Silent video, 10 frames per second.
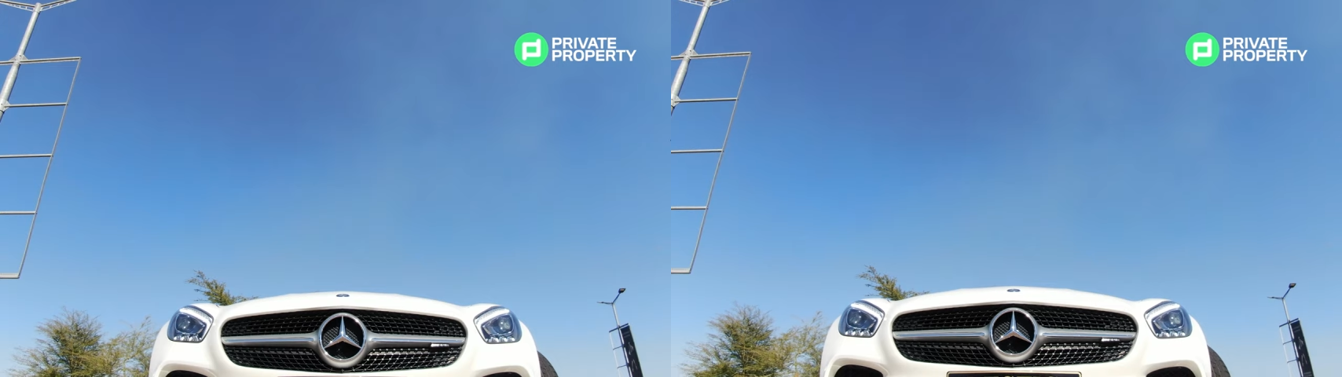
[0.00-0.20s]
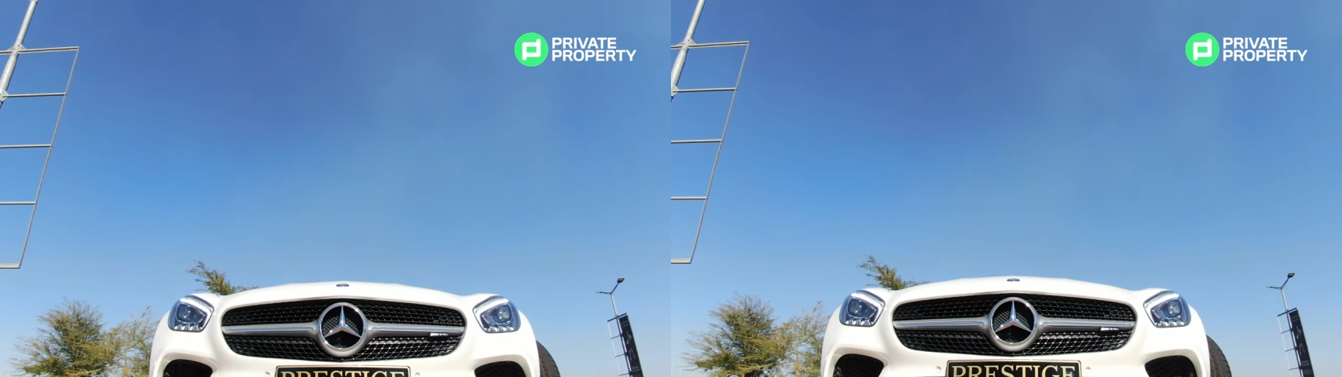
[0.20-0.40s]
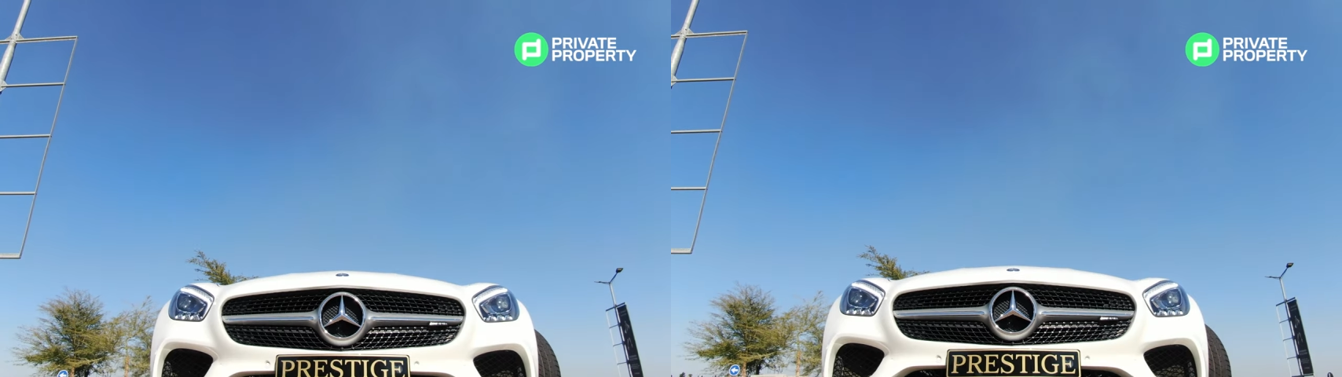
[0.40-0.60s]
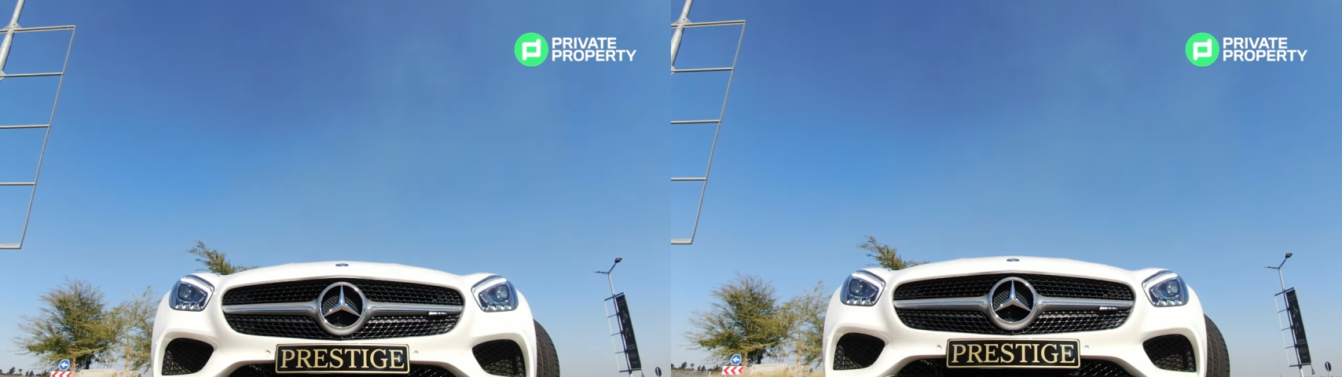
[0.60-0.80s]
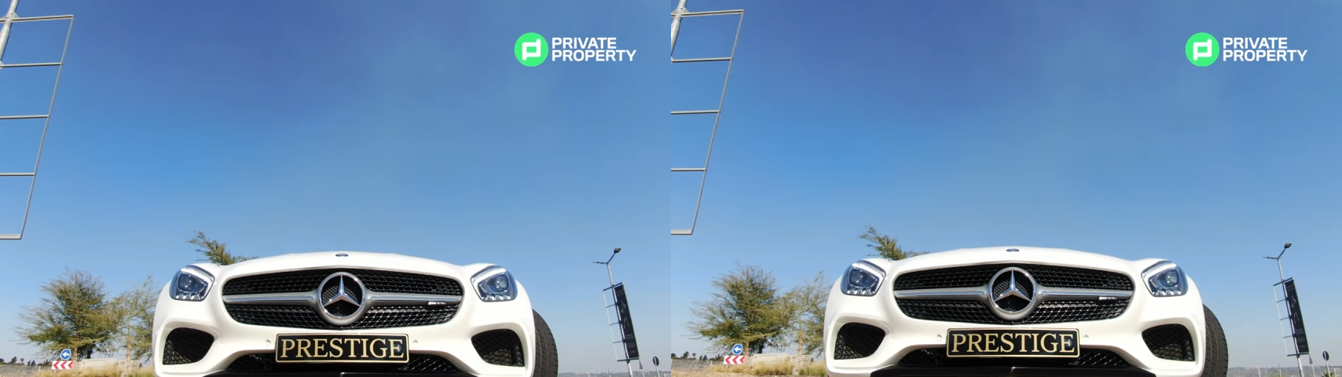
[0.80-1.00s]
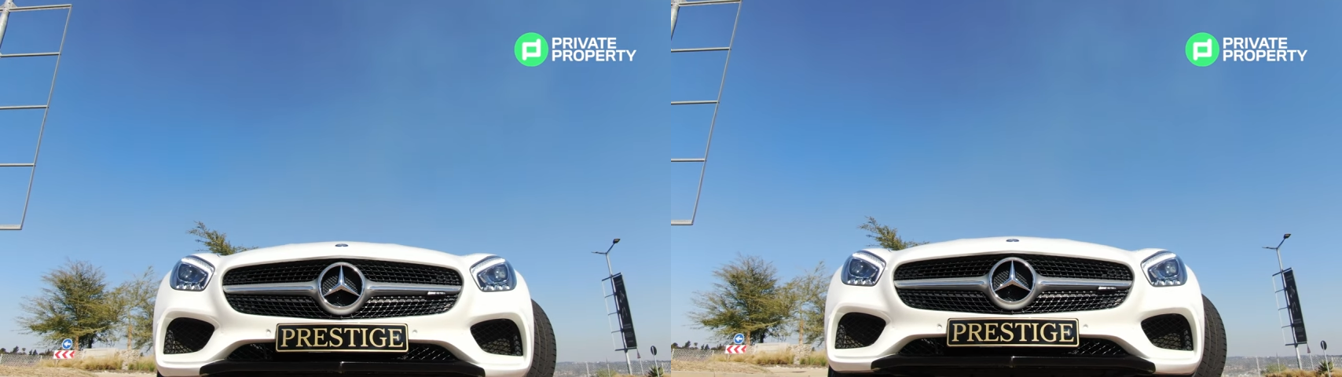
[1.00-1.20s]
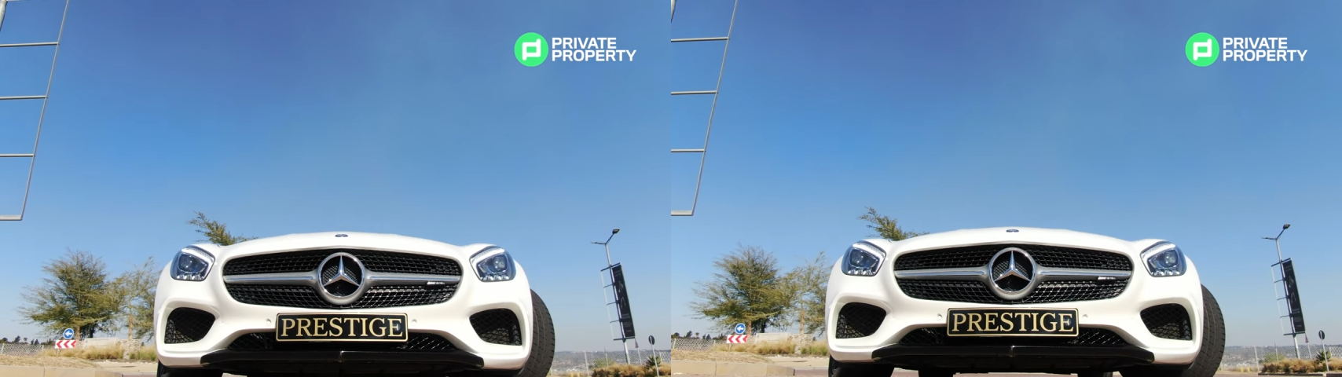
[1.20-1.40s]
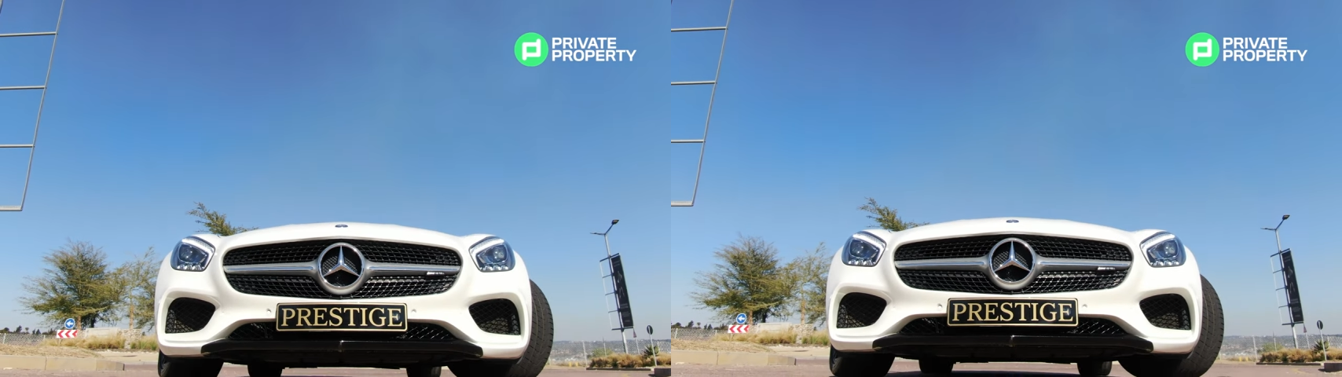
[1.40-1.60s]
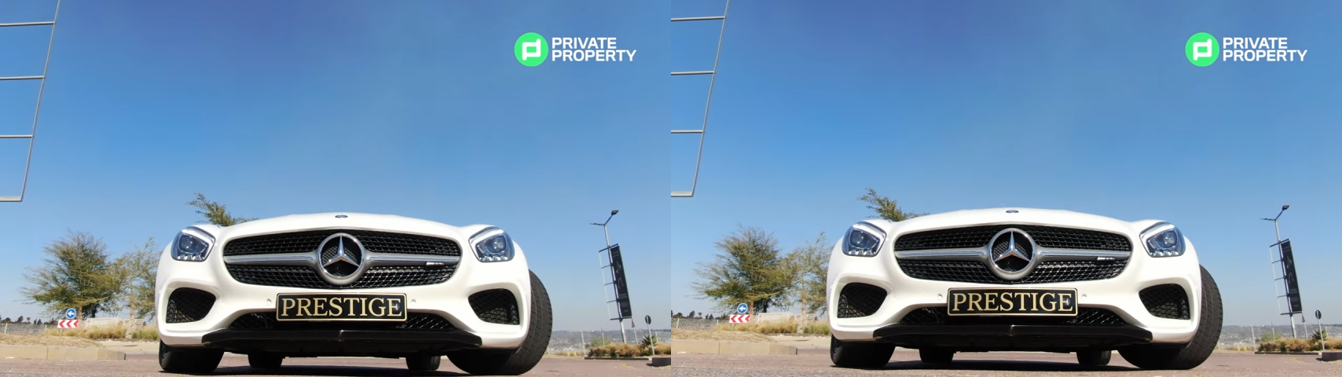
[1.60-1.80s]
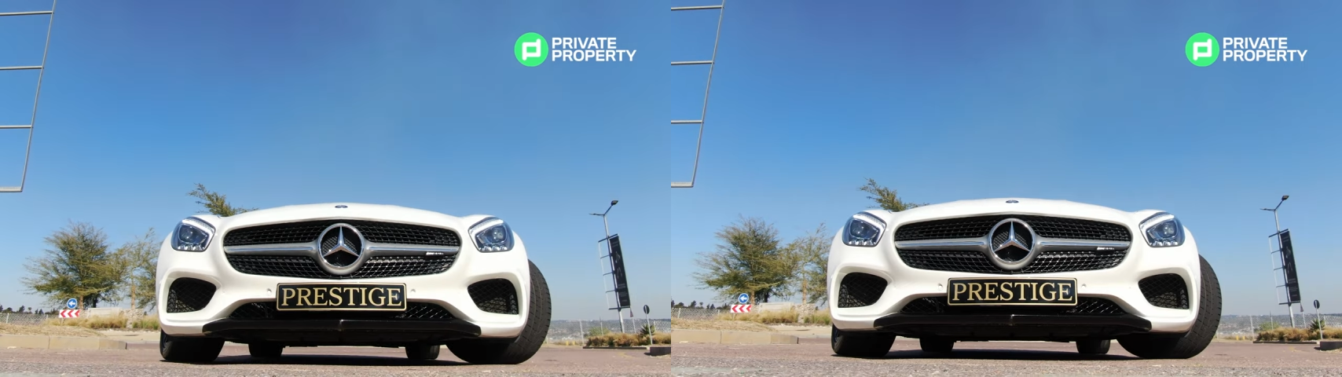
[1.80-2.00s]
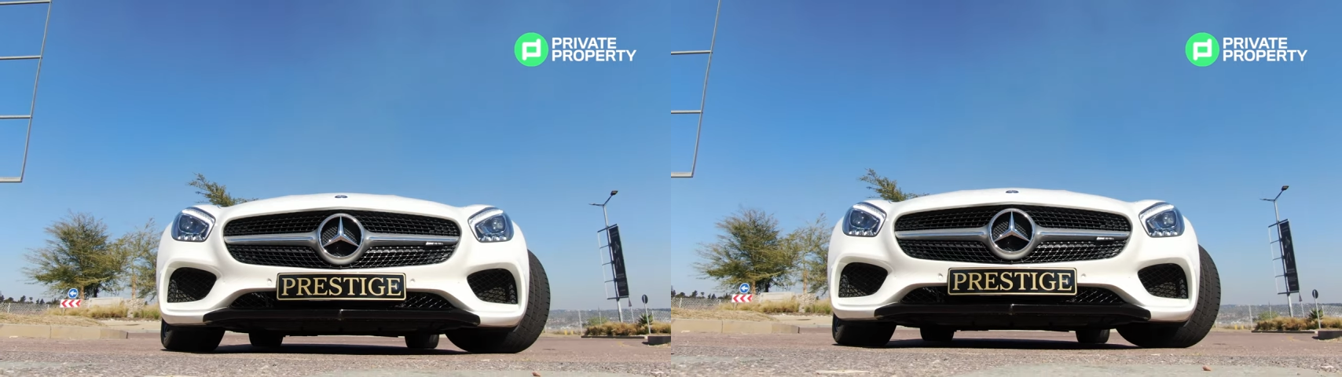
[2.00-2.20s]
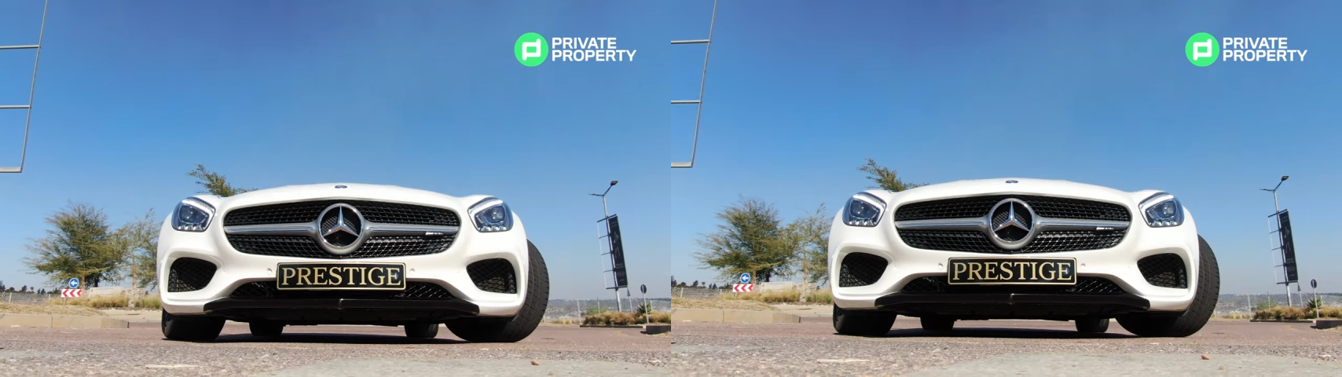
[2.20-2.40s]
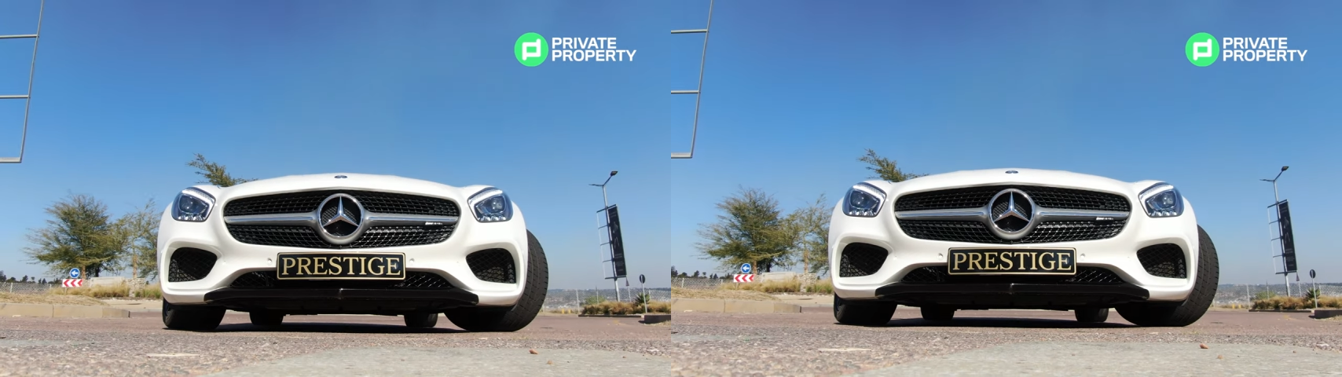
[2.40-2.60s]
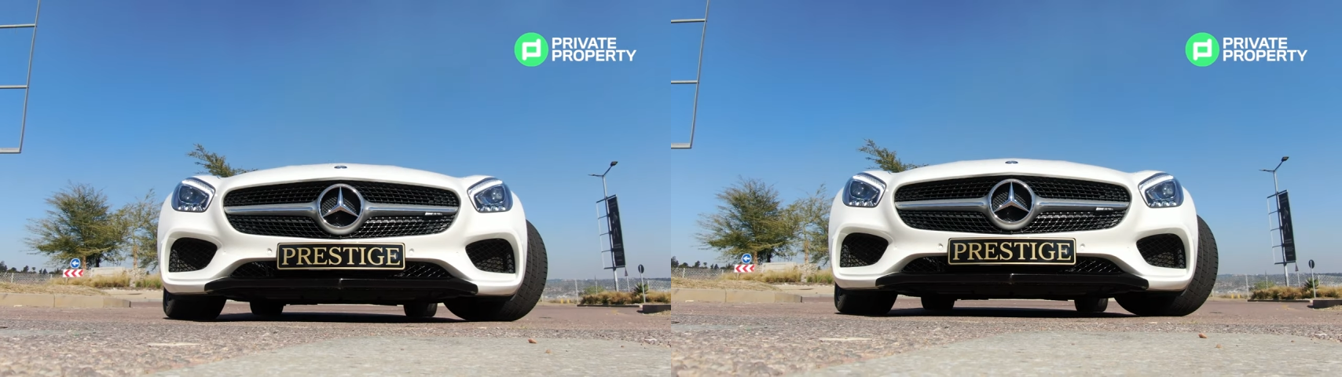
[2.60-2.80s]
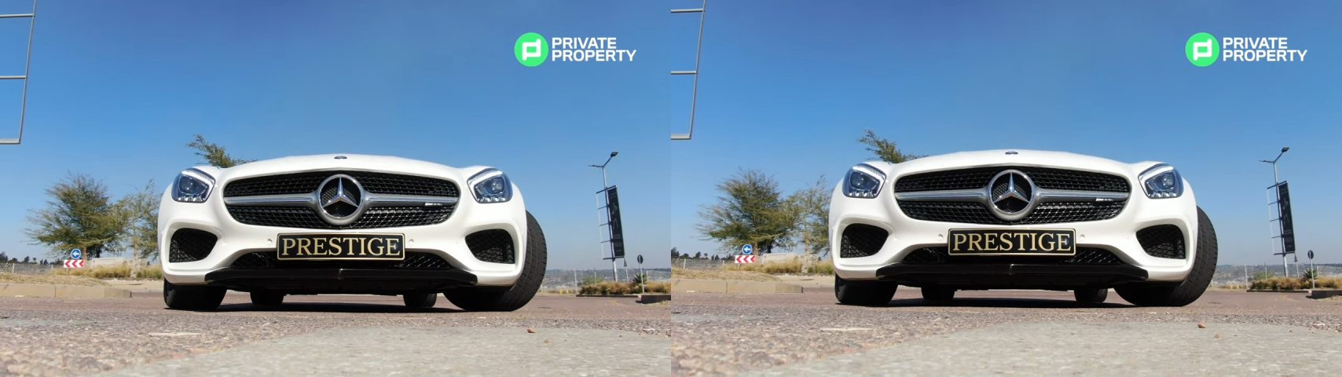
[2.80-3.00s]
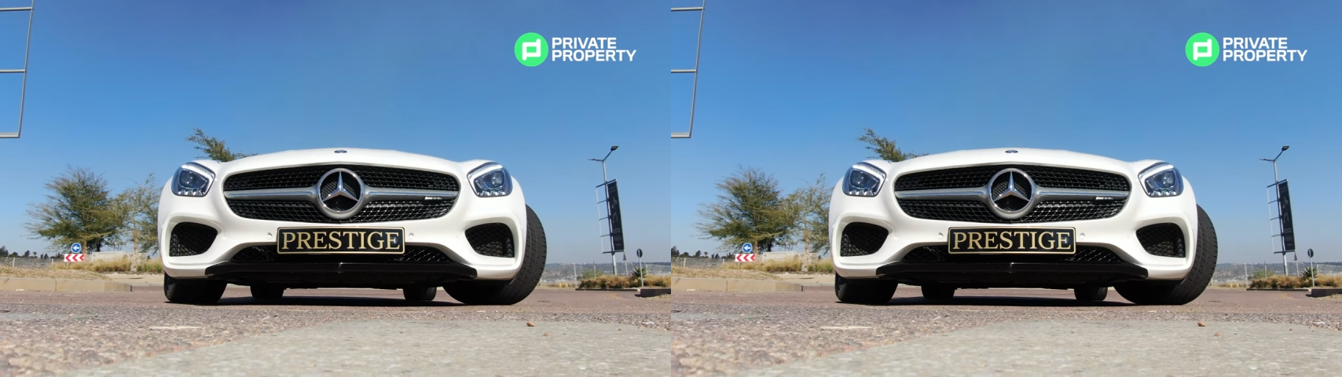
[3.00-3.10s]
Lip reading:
Nobody's mouth can be seen.